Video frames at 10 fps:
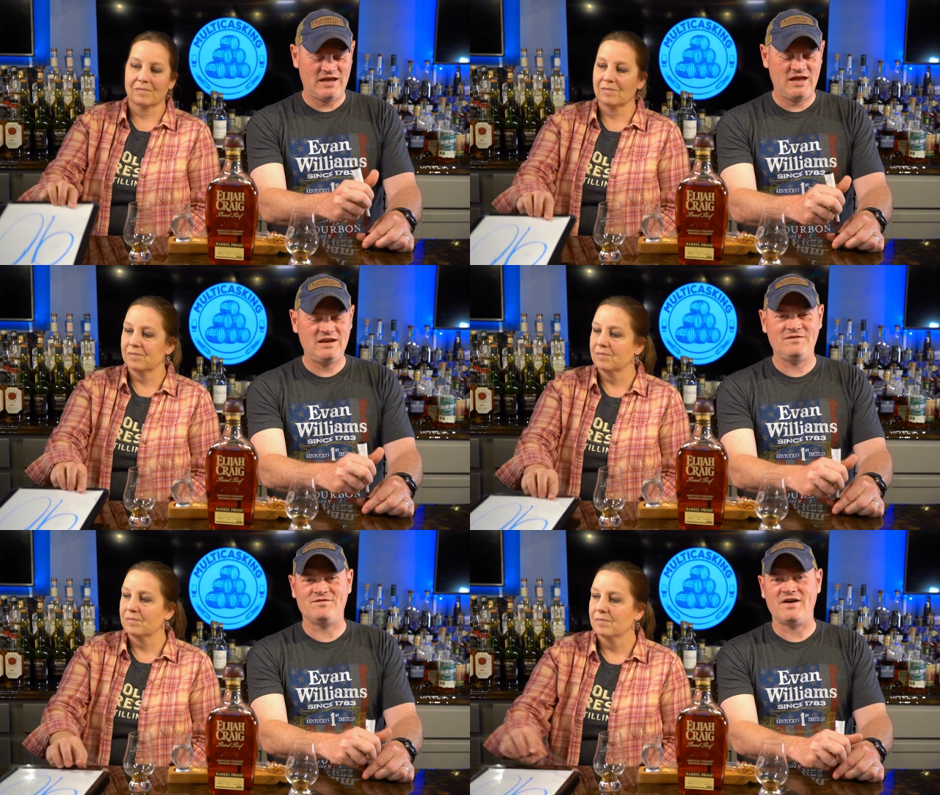
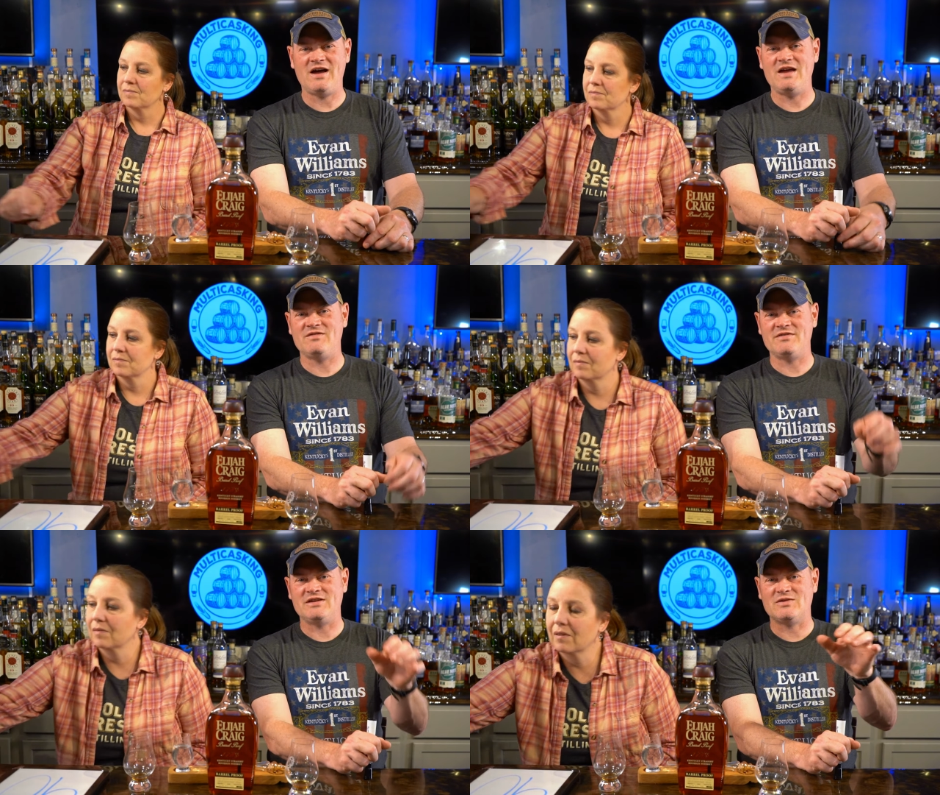
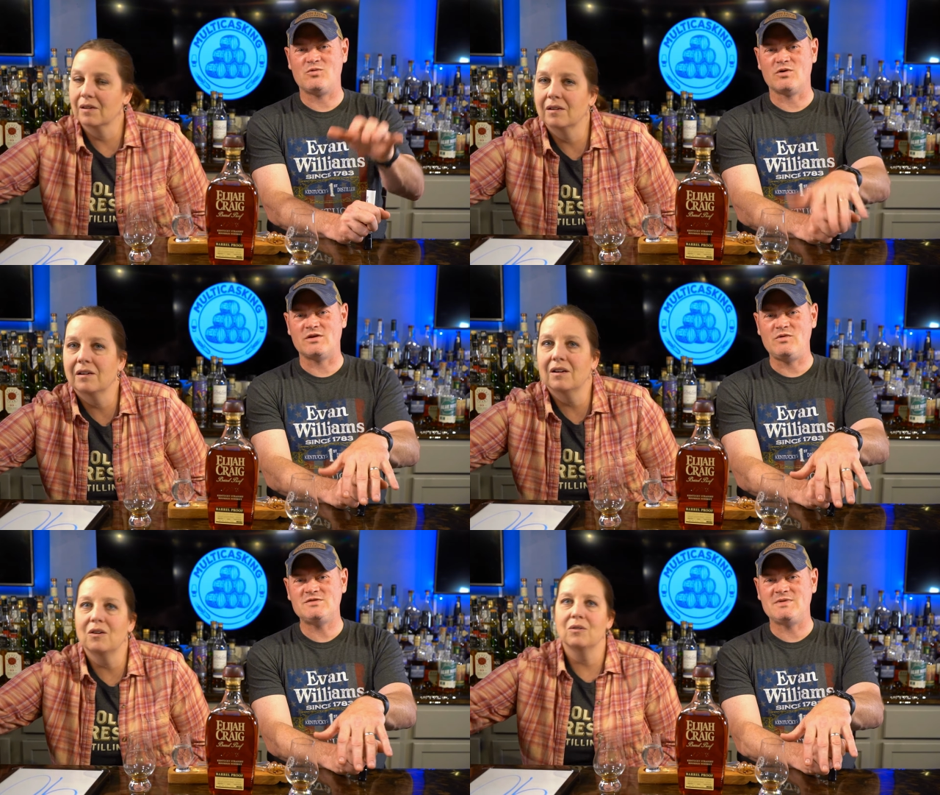Speaker 1: eighty-five on the
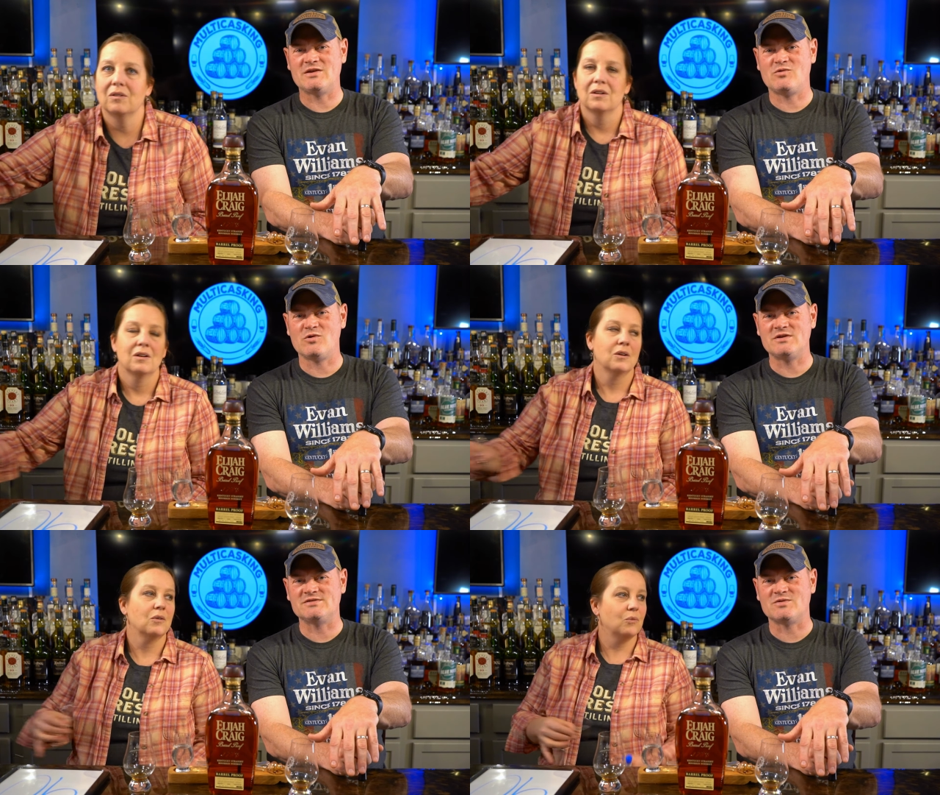uncorking.
Speaker 2: What was my
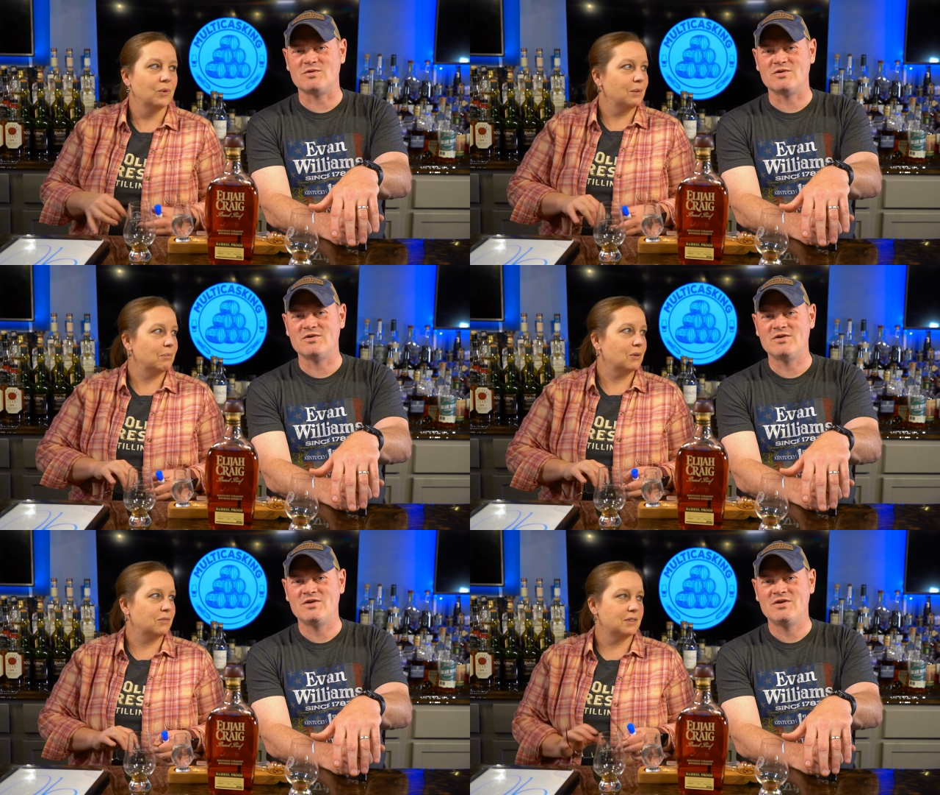uncorking score? We
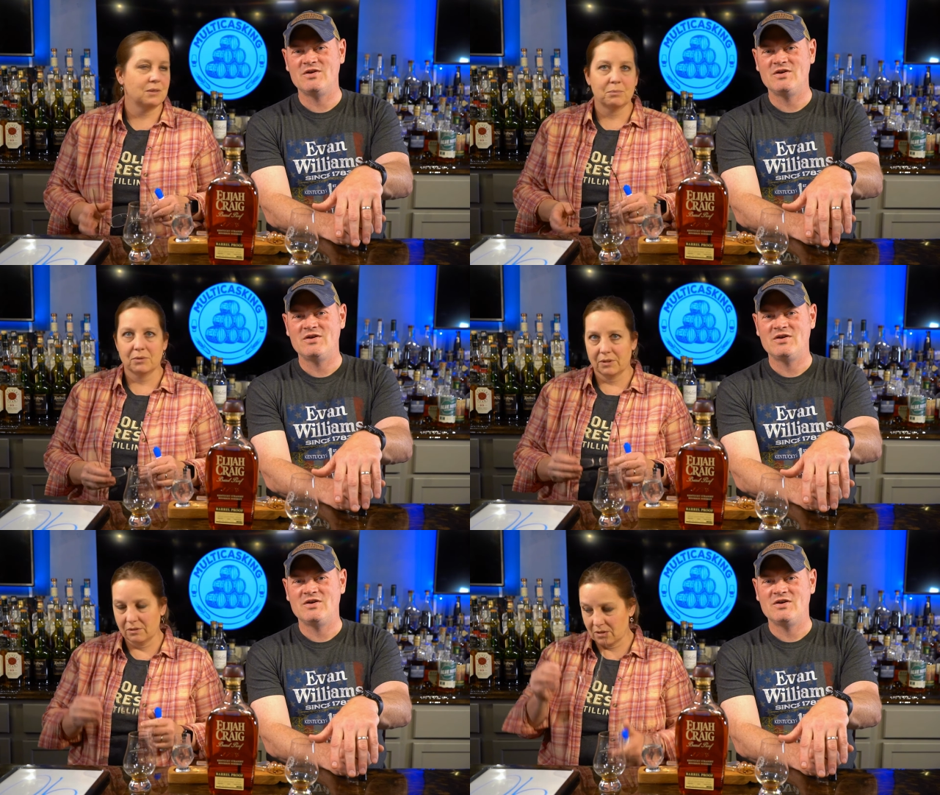both did a
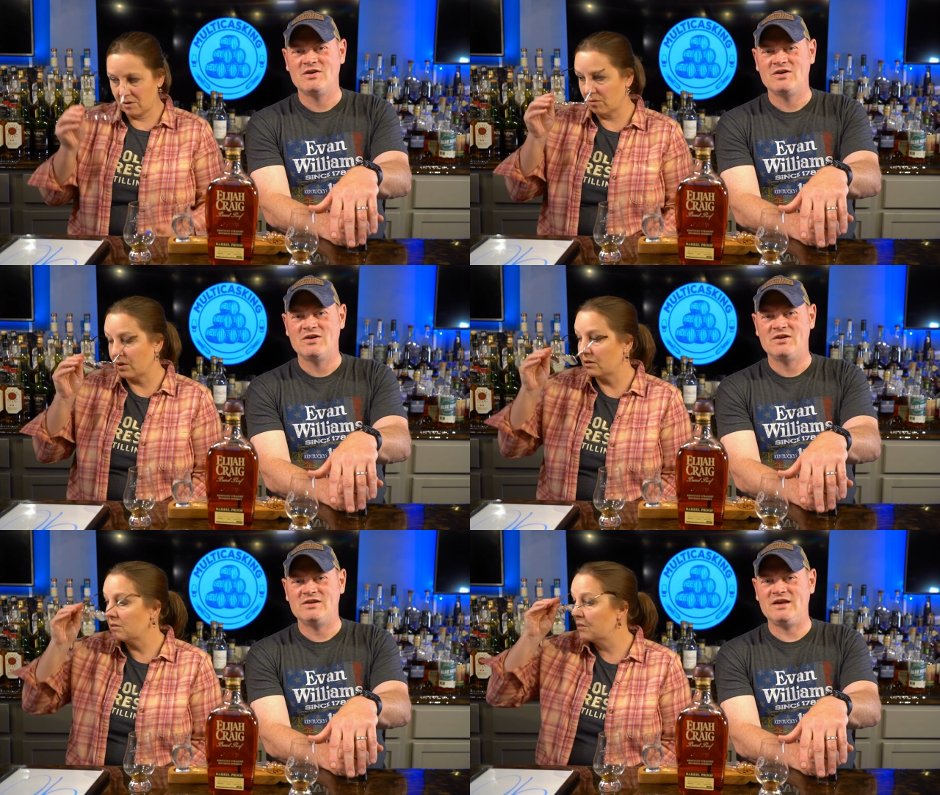pretty low
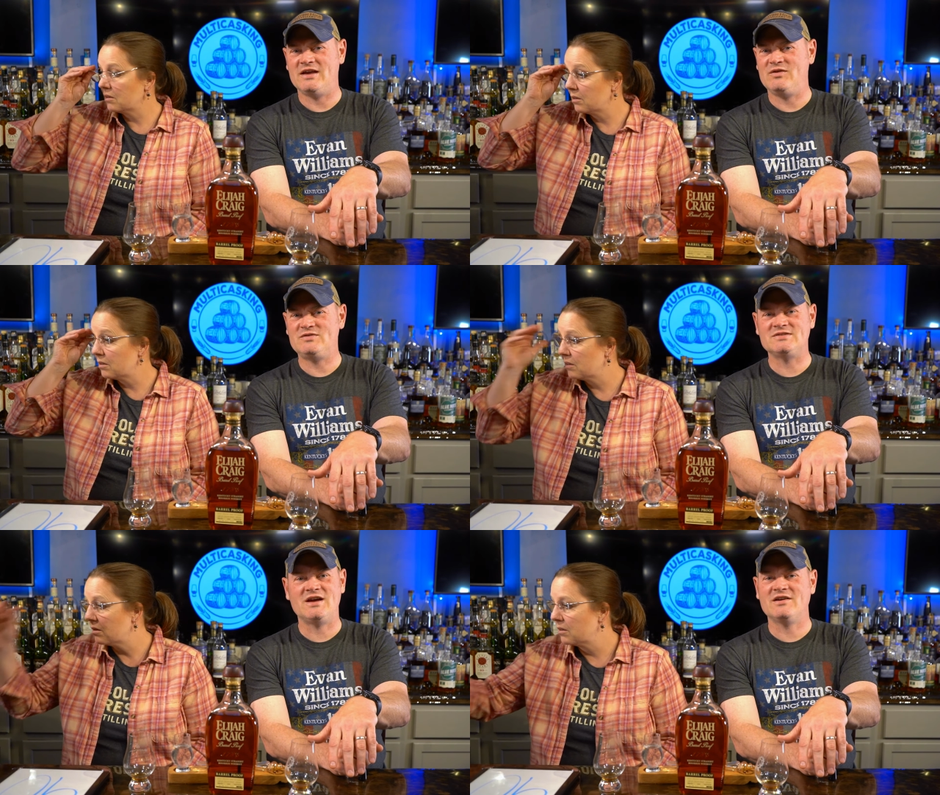one. Yeah,
Speaker 1: it
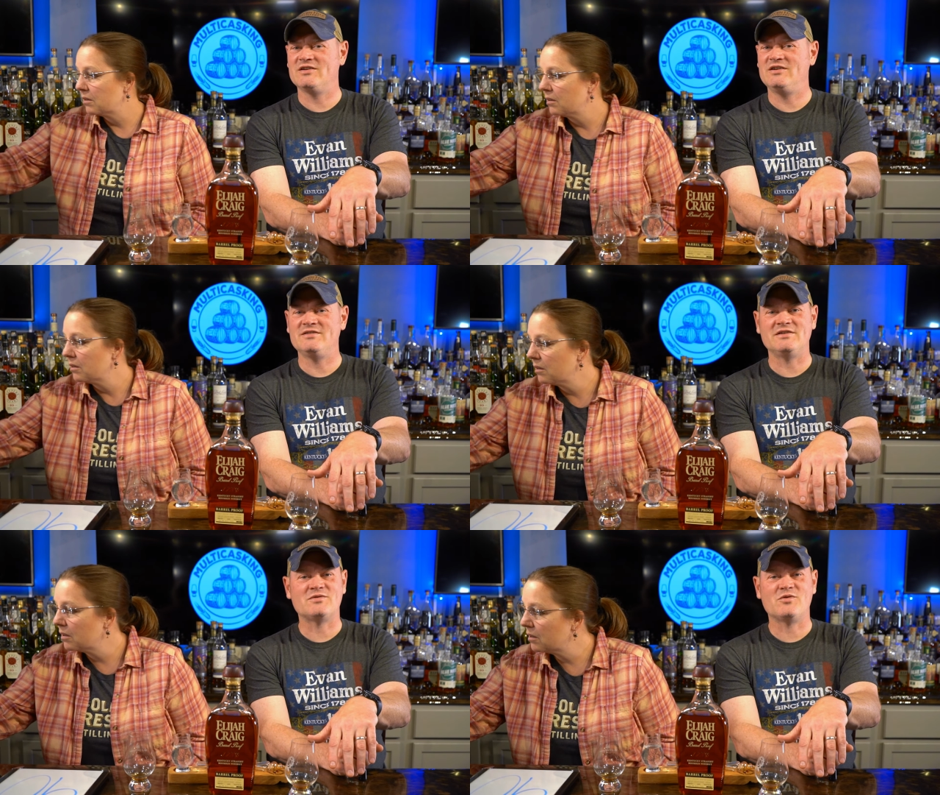was not good
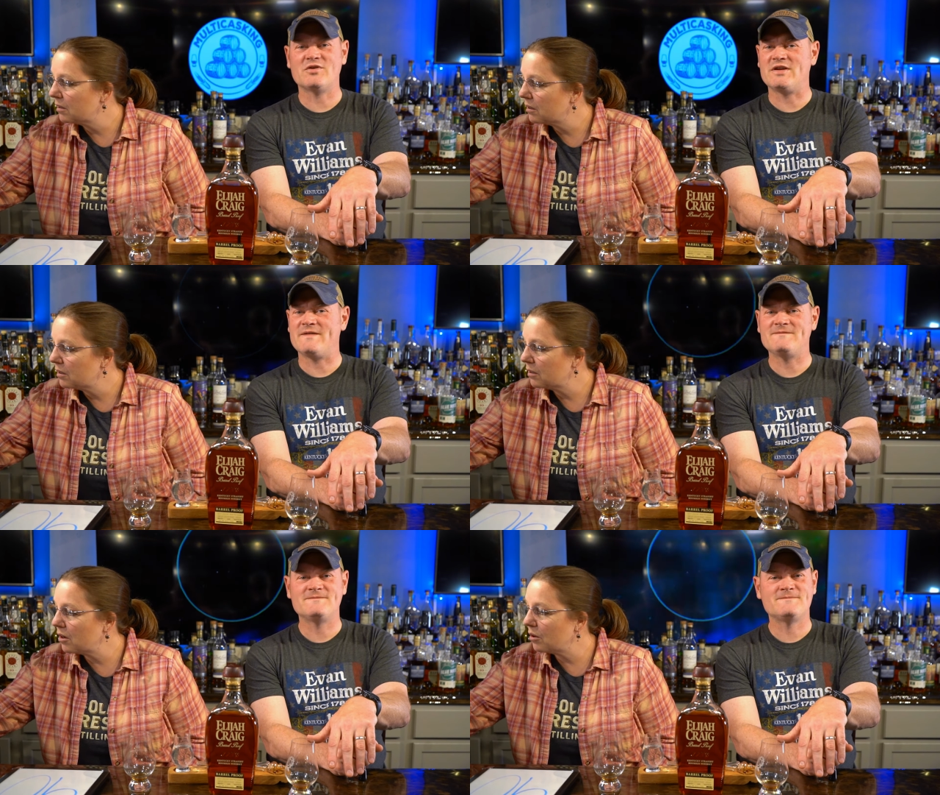on the
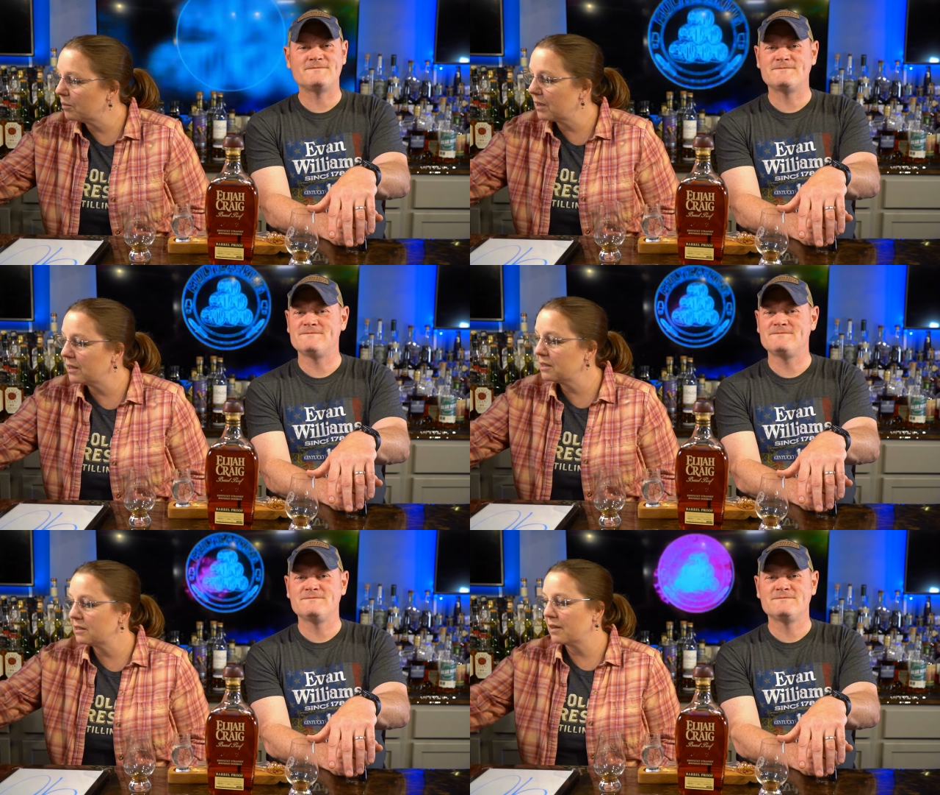uncorking.
Speaker 2: No,
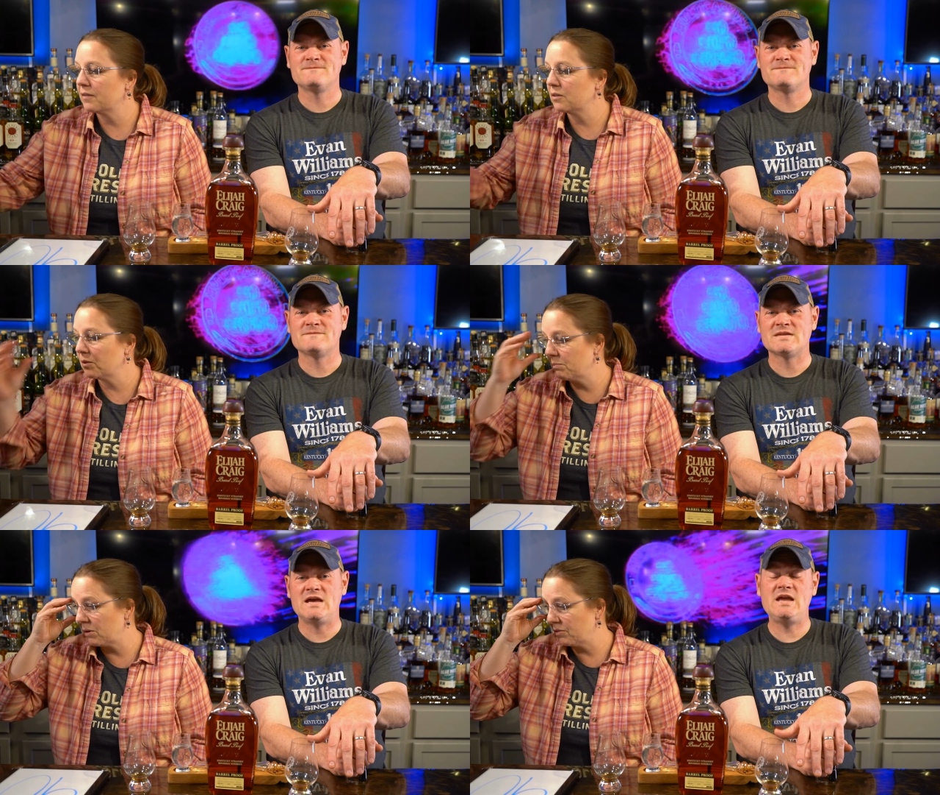eighty-seven. We both